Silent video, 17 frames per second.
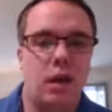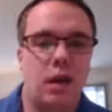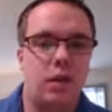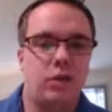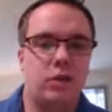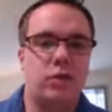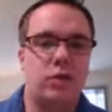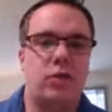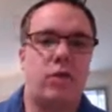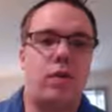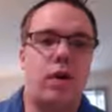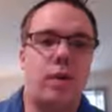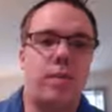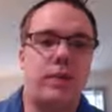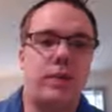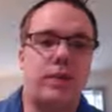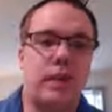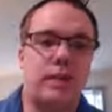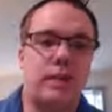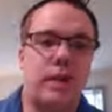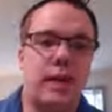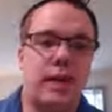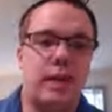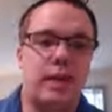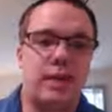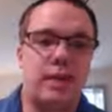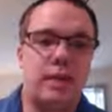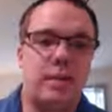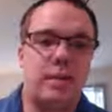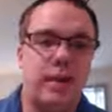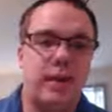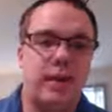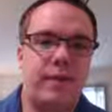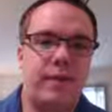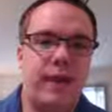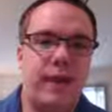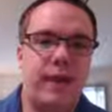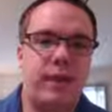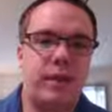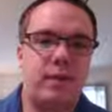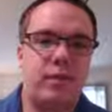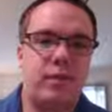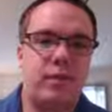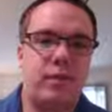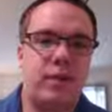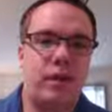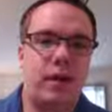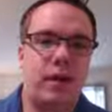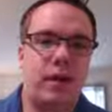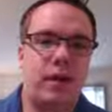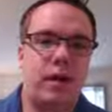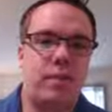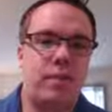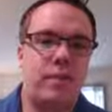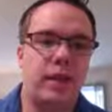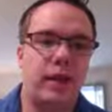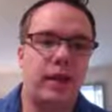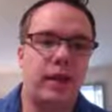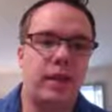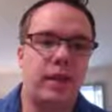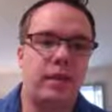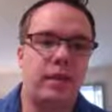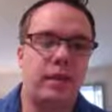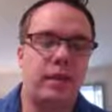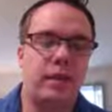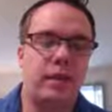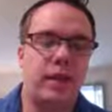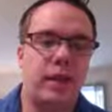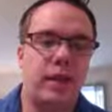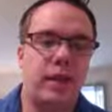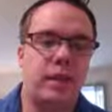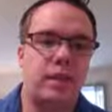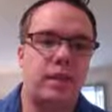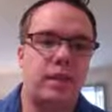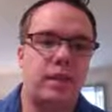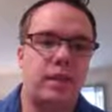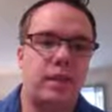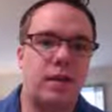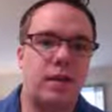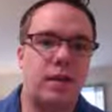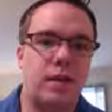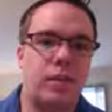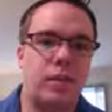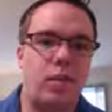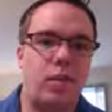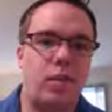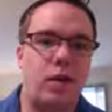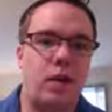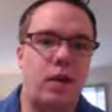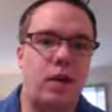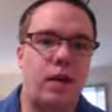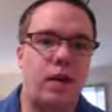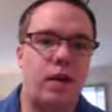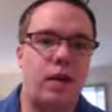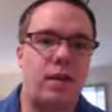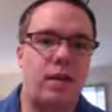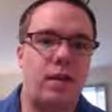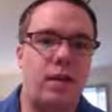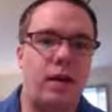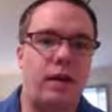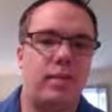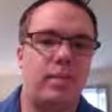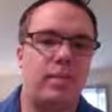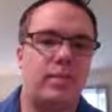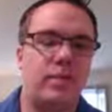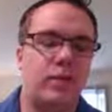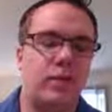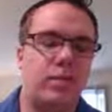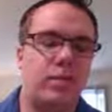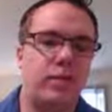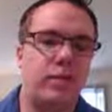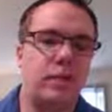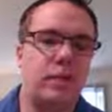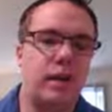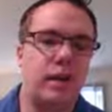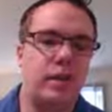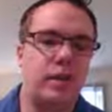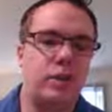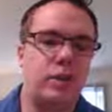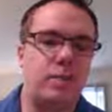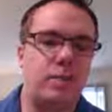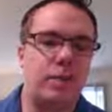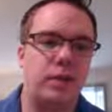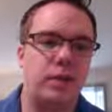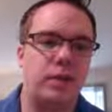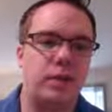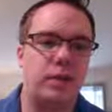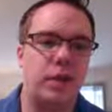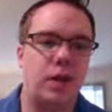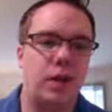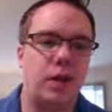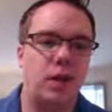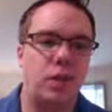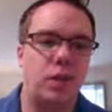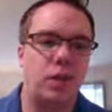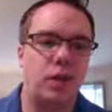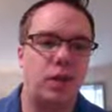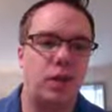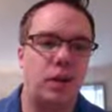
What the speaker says: So a percentile is simply a value that indicates a certain percentage below